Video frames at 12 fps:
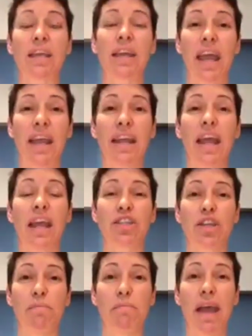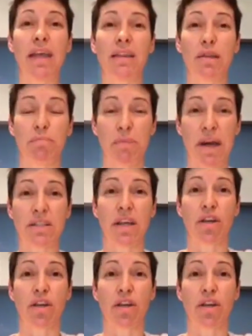can actually make the butter